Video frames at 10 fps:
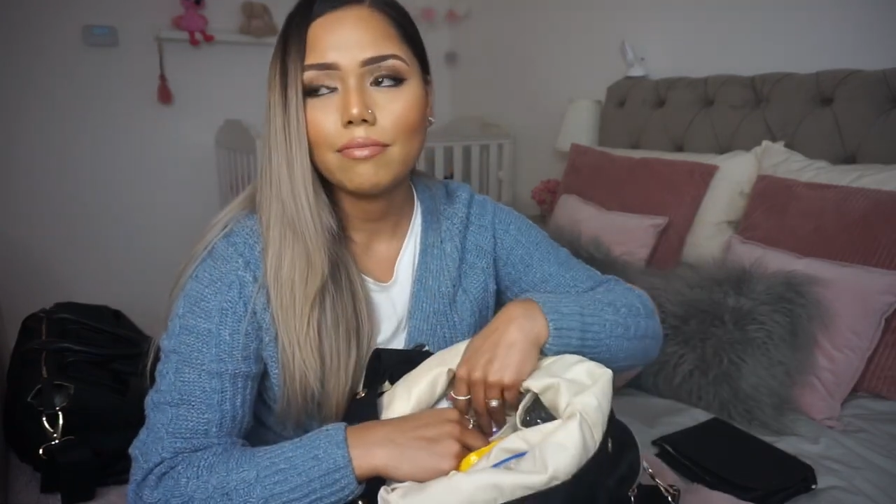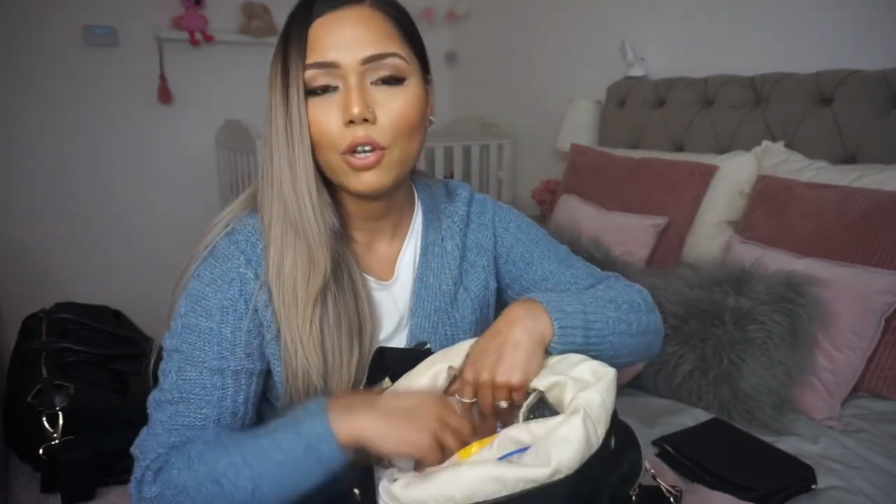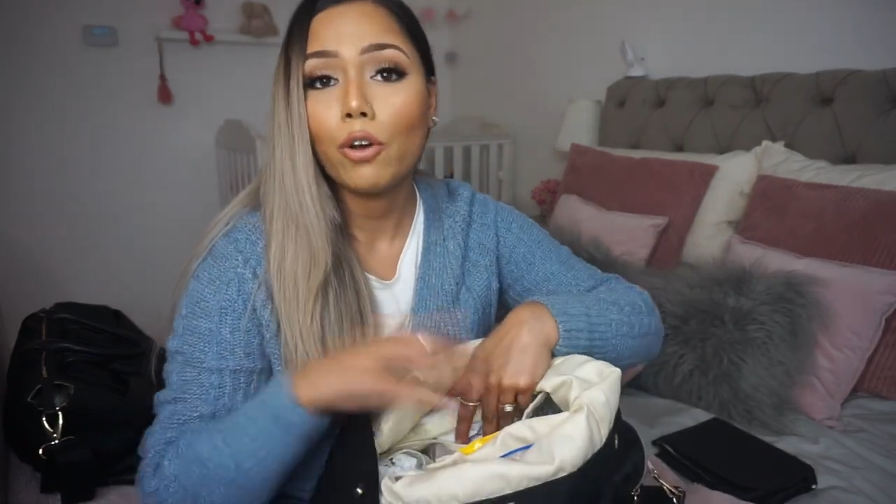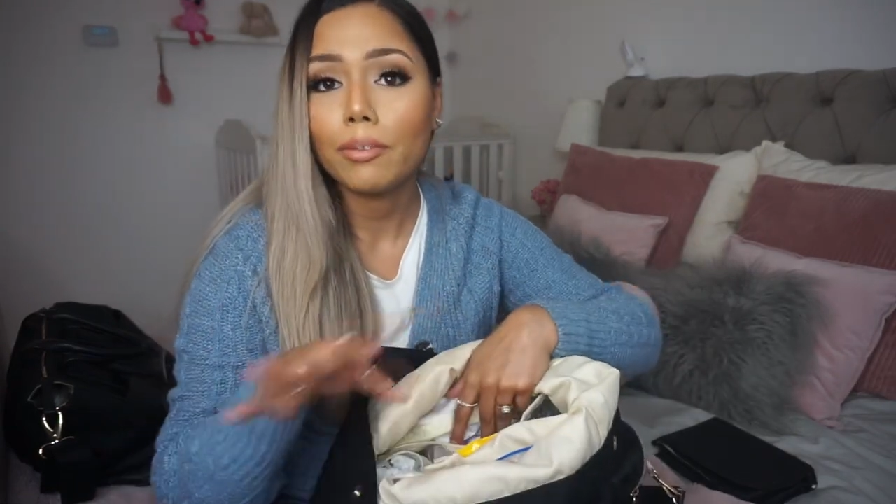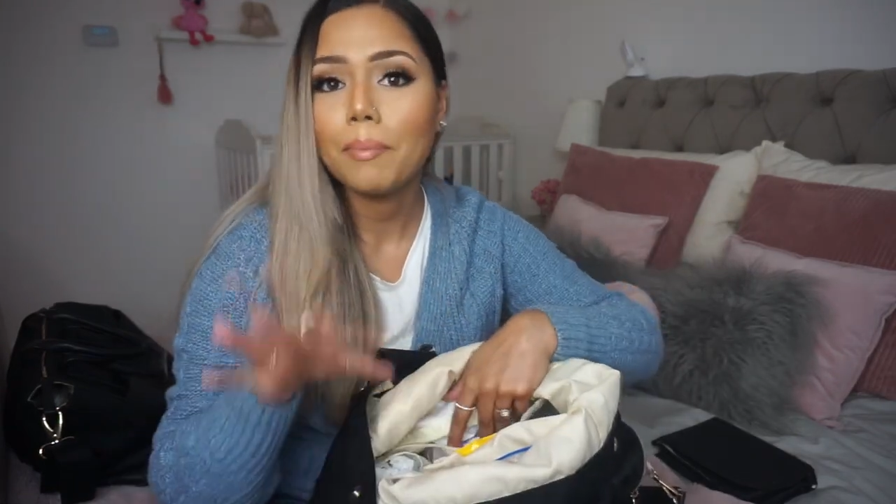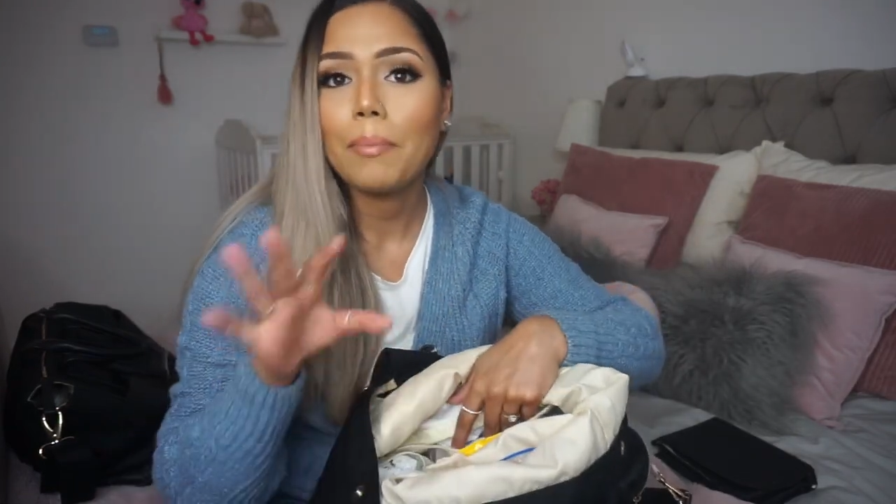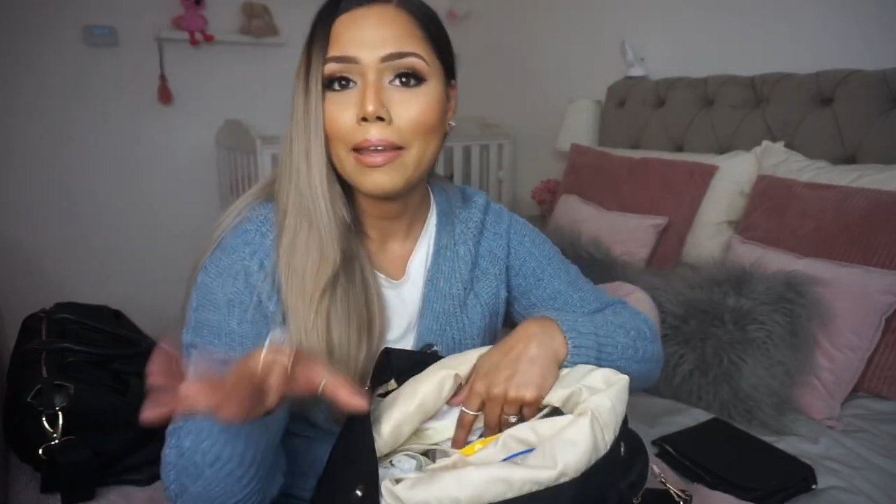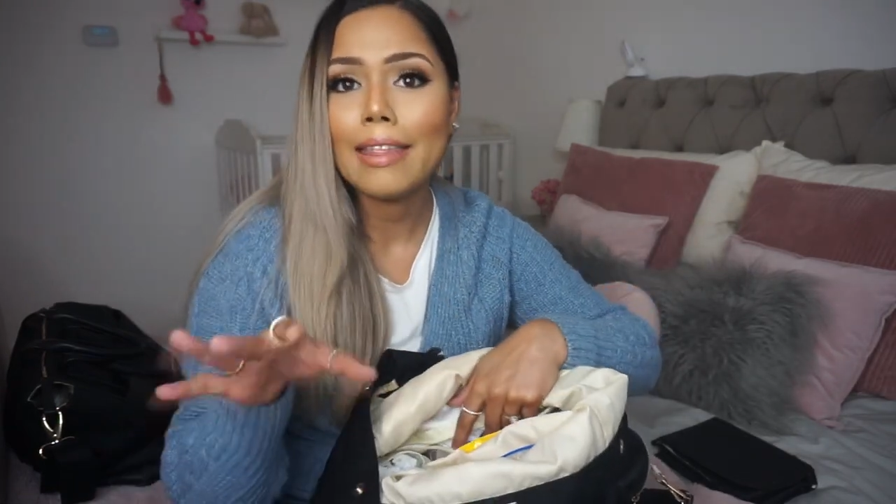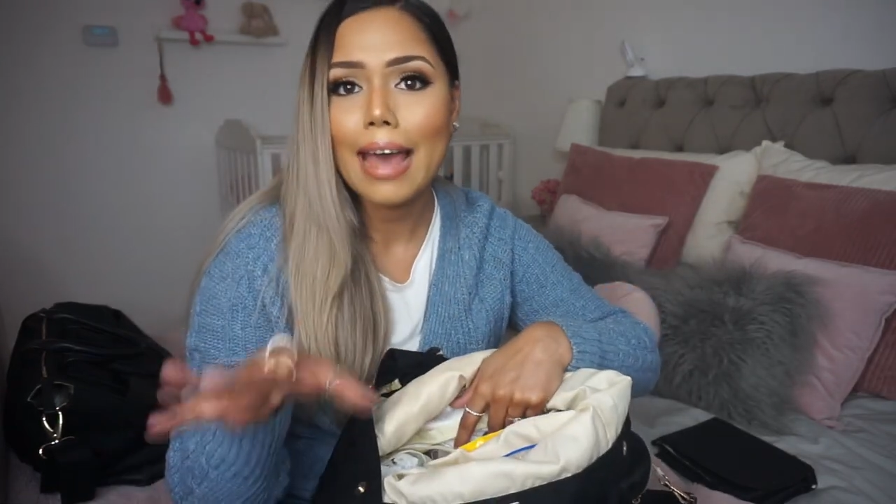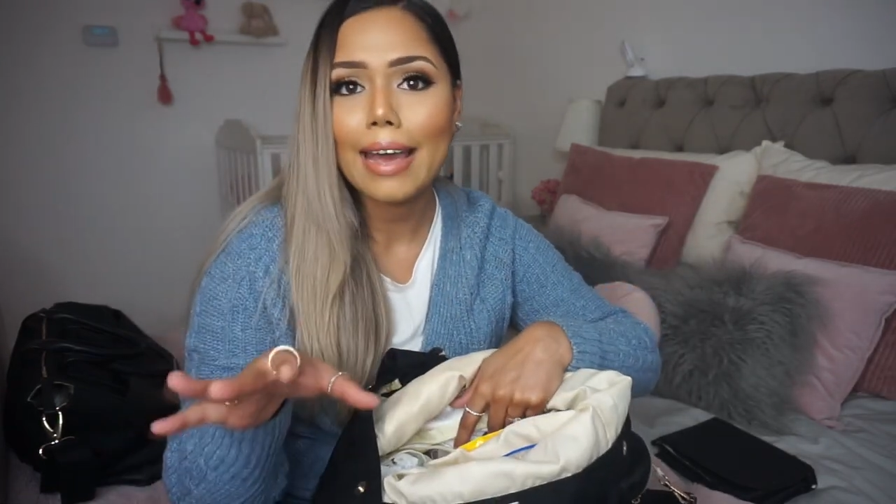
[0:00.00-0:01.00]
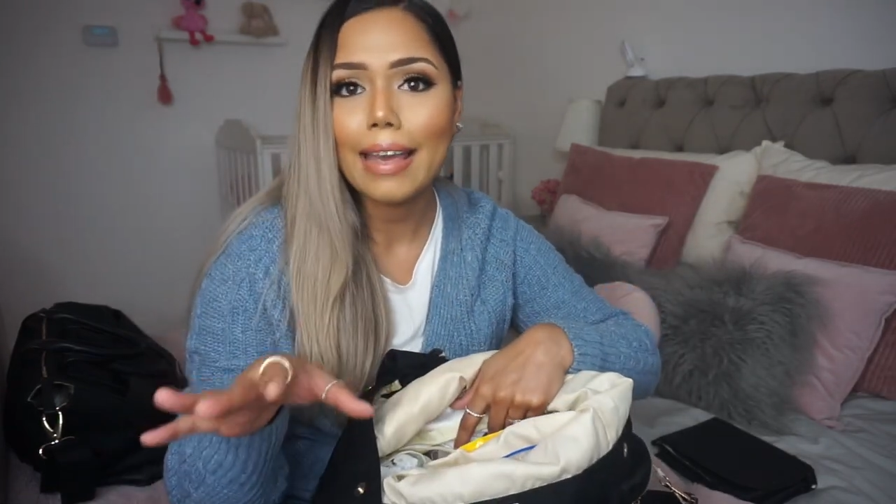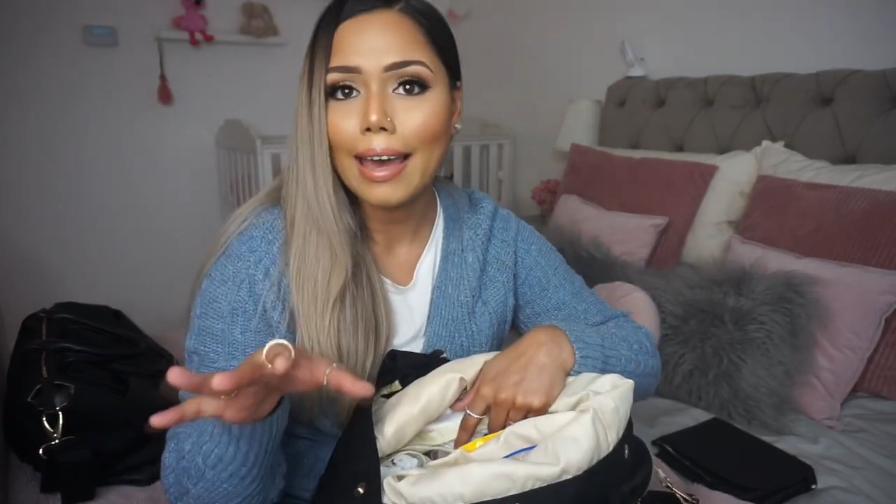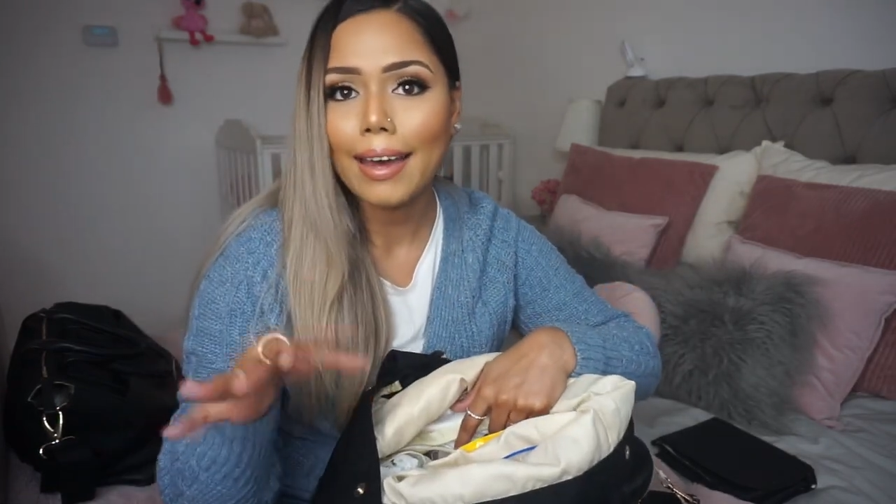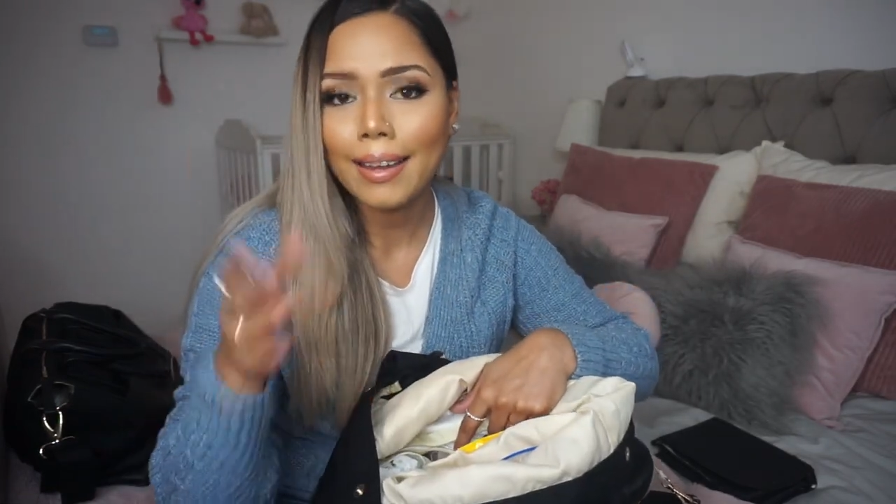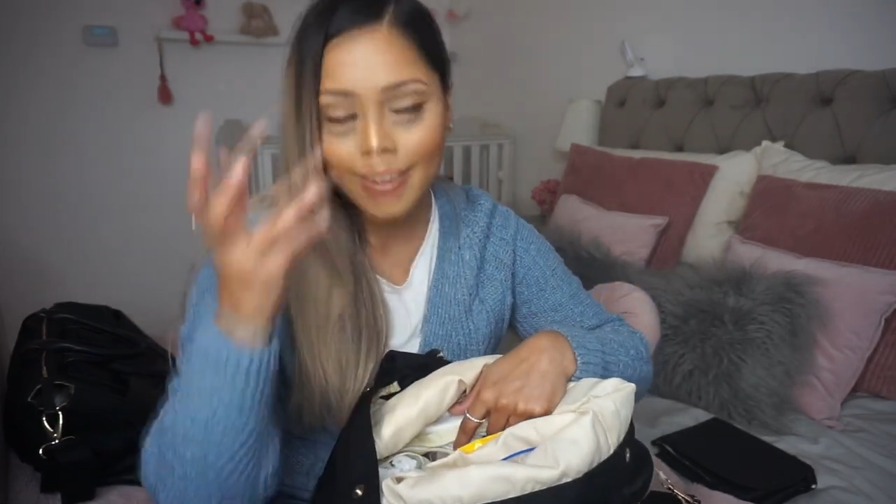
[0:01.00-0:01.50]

gone, been there yet.